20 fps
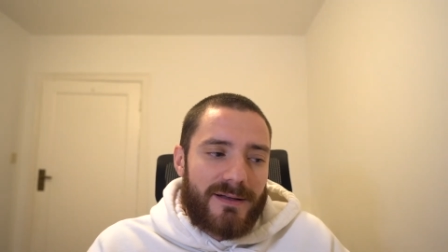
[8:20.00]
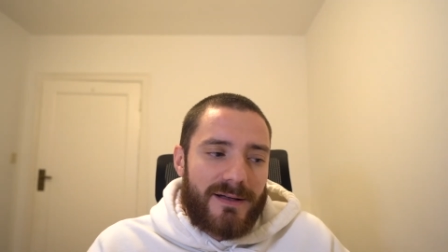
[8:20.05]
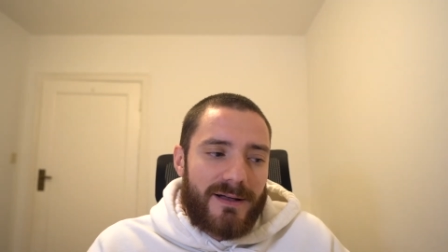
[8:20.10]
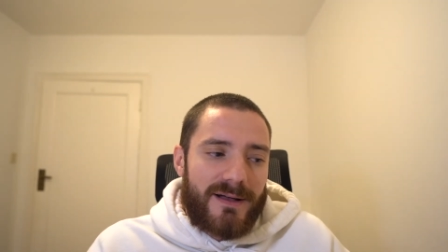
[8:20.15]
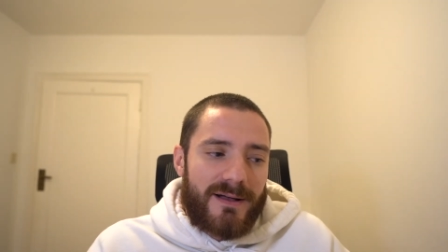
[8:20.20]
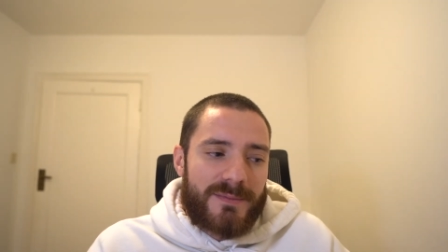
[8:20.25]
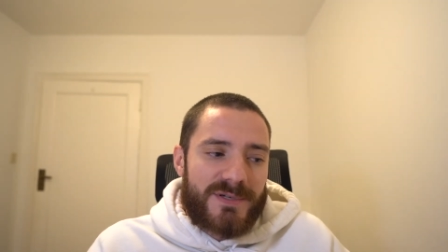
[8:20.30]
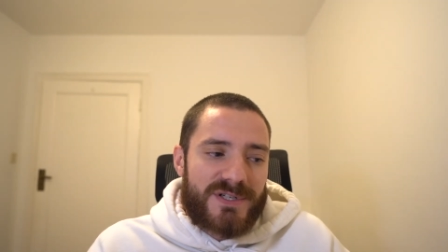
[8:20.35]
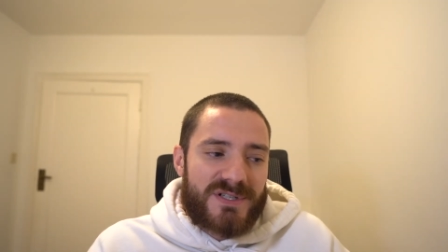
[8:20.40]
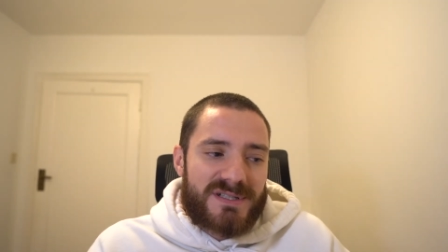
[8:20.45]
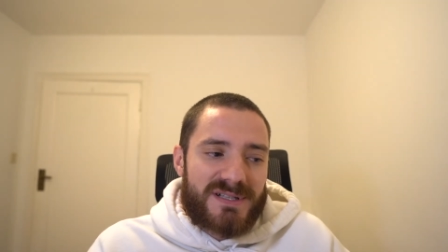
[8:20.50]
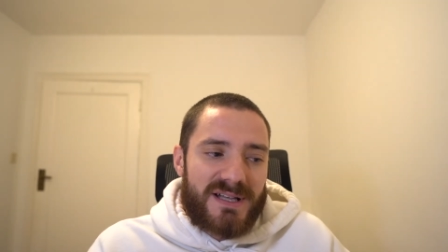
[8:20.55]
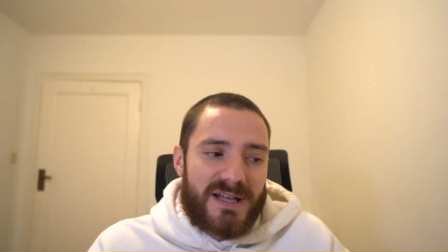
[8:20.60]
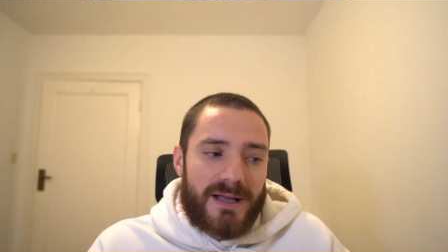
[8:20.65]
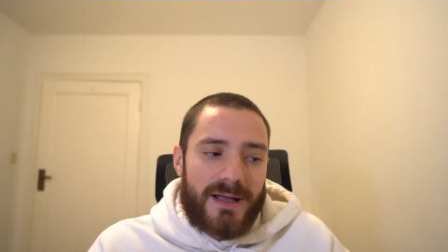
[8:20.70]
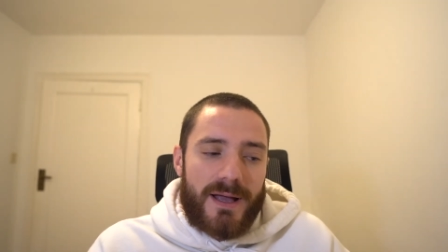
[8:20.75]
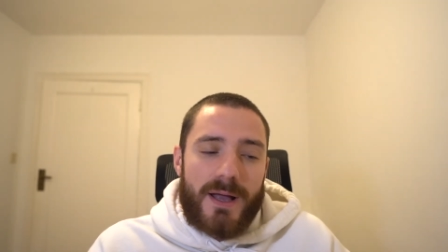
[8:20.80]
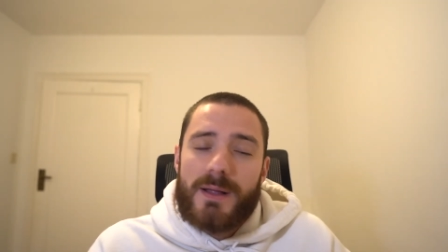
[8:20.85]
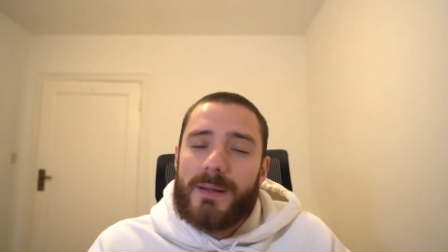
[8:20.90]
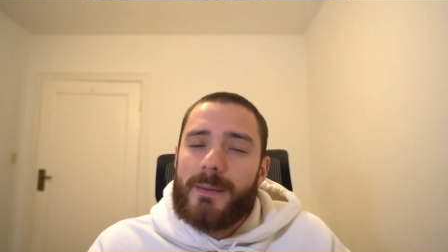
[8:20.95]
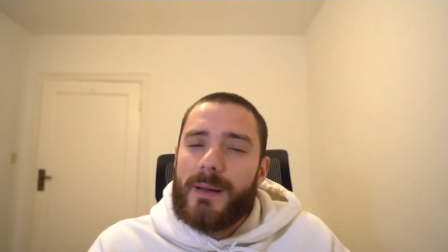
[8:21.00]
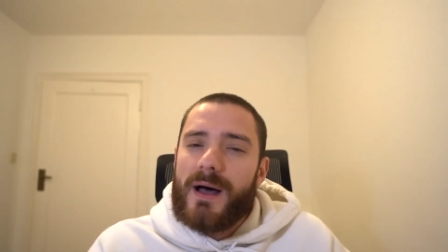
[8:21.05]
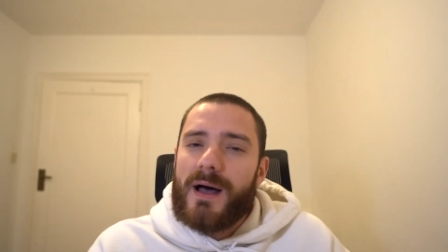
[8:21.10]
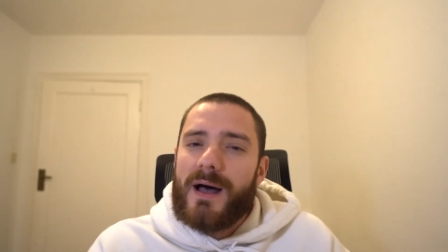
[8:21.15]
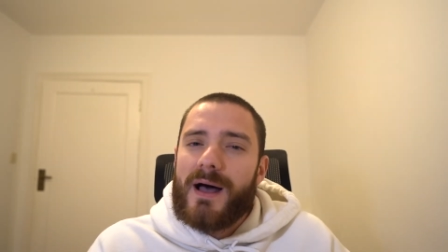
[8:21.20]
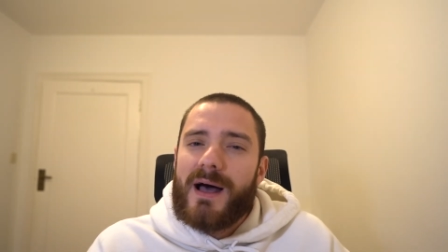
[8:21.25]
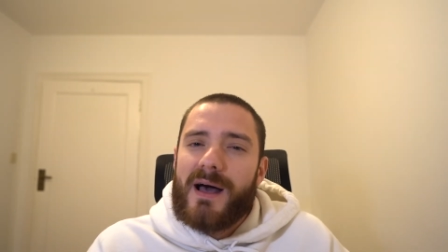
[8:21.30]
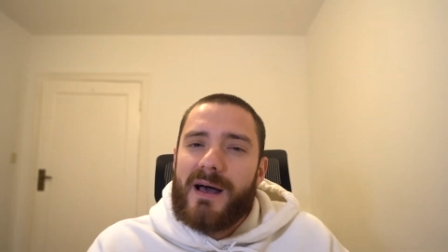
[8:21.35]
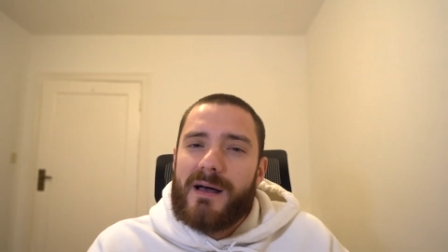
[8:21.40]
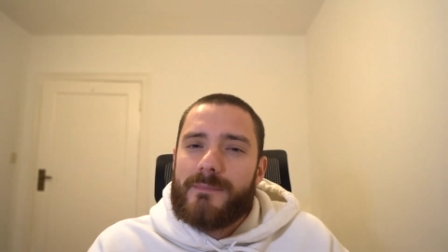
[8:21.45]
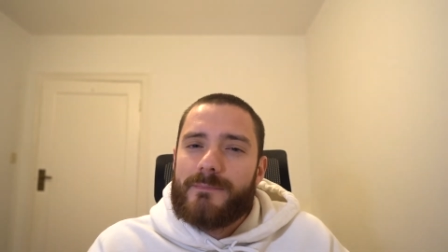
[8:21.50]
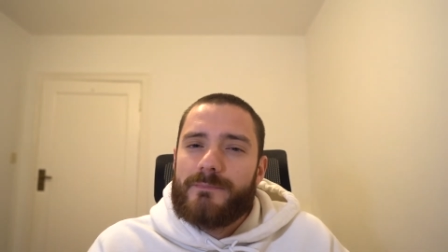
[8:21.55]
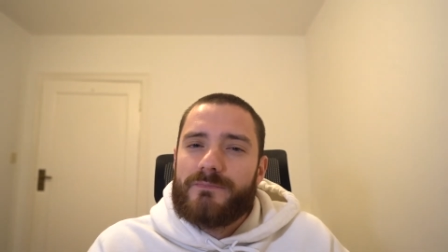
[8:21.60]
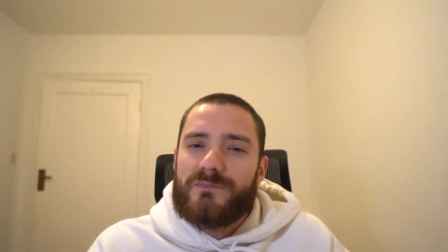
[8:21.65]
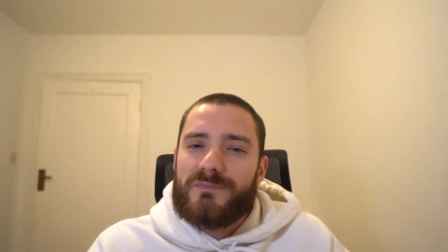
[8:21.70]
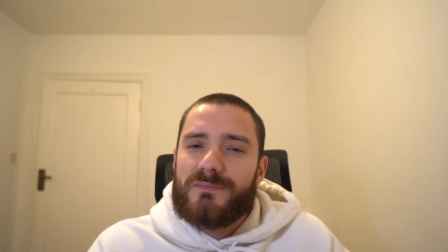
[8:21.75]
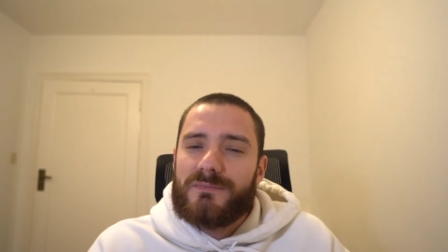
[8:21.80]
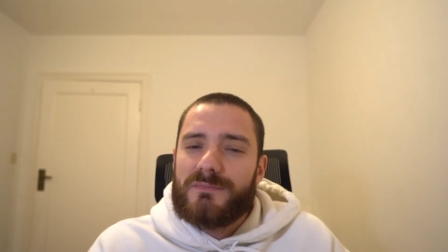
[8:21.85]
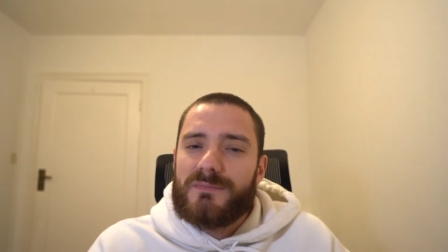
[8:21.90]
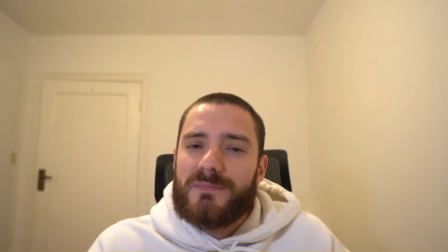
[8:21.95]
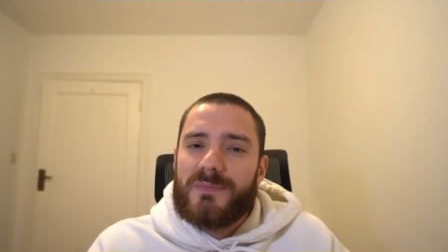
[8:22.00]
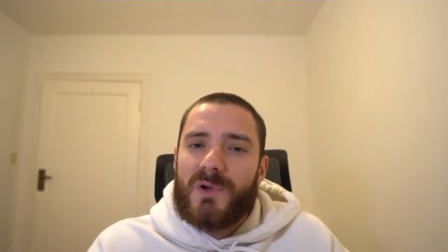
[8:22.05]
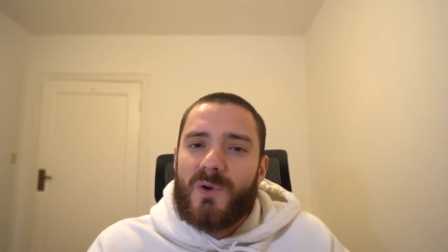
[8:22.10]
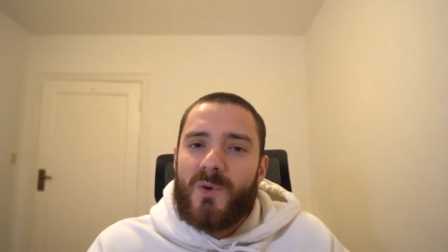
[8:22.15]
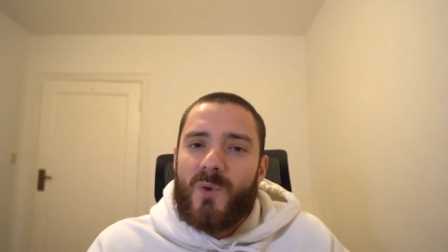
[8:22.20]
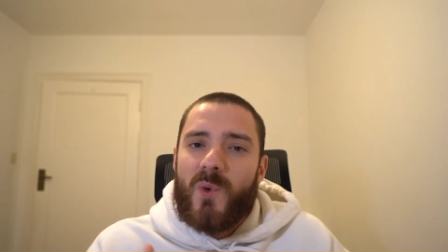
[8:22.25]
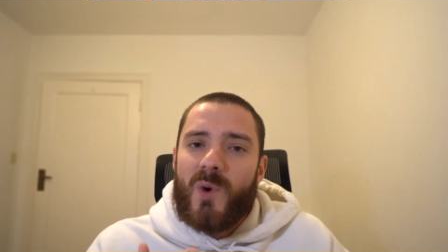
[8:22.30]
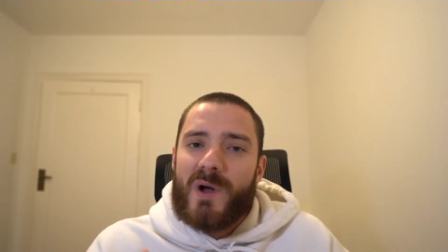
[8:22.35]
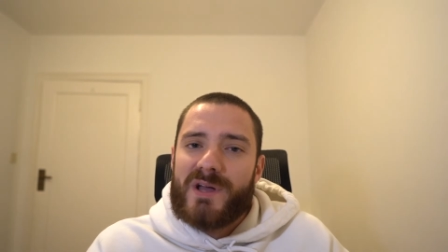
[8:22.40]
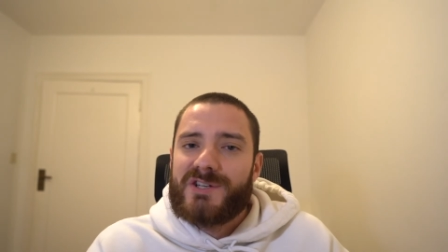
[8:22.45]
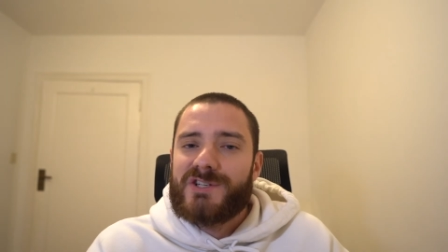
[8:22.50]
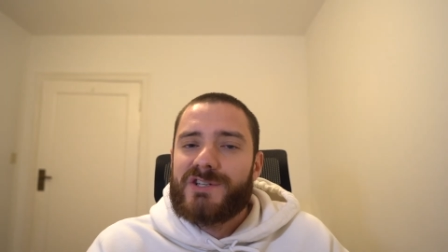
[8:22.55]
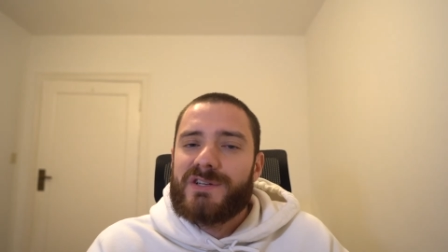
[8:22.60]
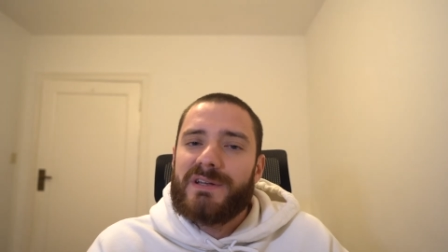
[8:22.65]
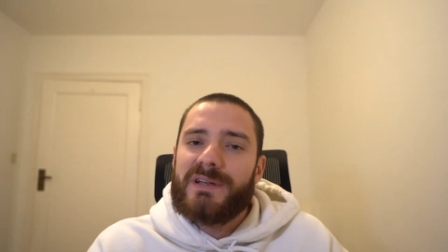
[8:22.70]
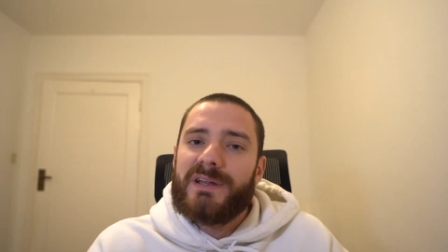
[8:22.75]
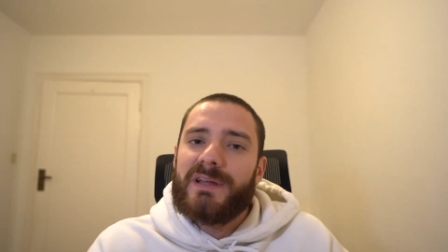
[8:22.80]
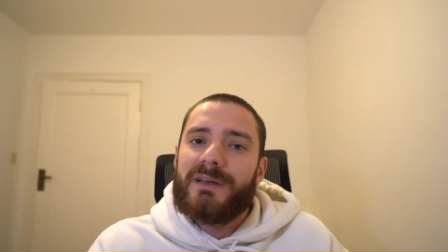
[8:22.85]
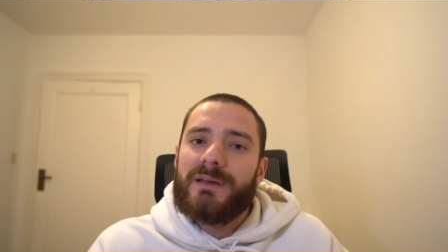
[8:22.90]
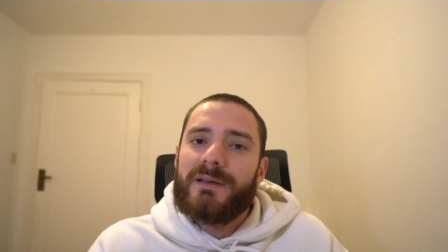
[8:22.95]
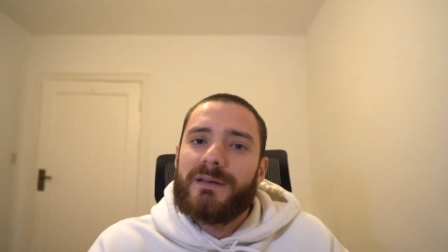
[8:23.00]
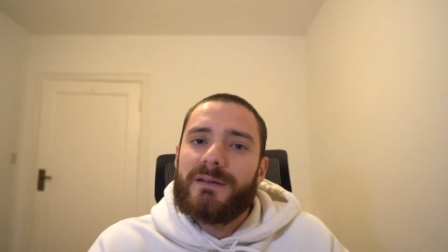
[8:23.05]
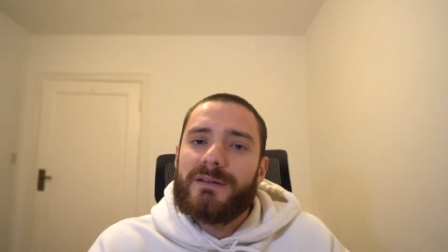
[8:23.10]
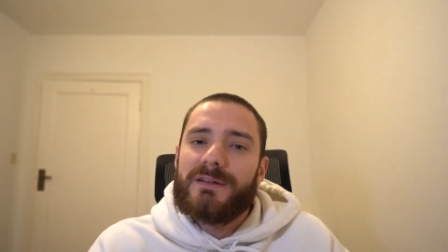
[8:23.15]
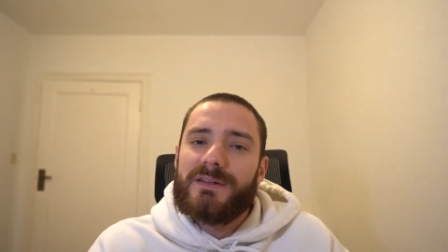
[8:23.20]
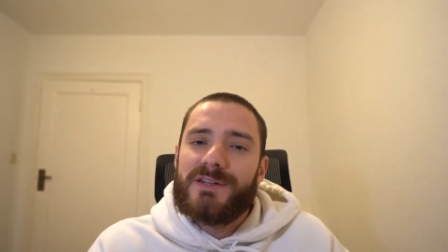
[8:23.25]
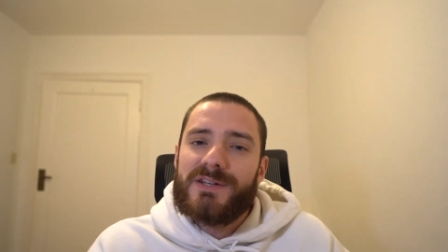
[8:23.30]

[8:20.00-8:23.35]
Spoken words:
I'm just like questioning,